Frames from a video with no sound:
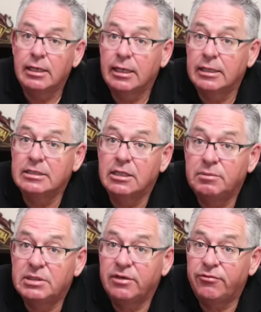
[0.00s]
Now there's
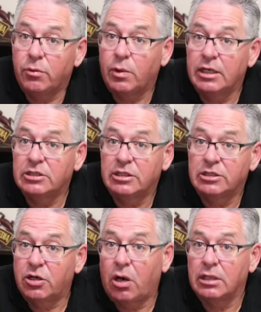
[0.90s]
heaps of different ways you can
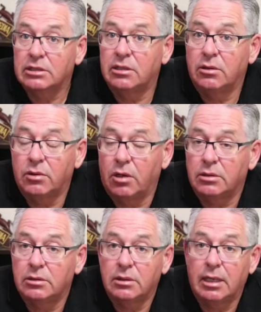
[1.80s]
tie a Snell knot.
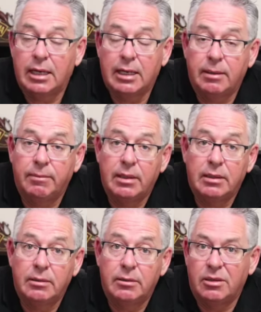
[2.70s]

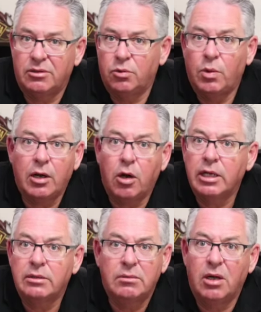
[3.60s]
The one
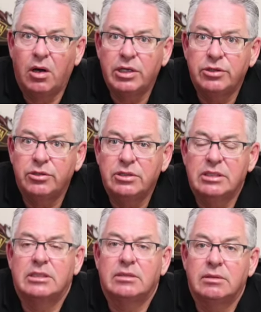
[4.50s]
I use
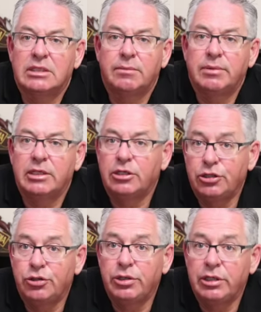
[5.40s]
is simply a
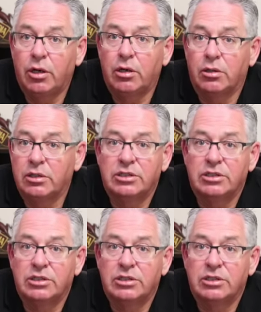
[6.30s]
uni knot on the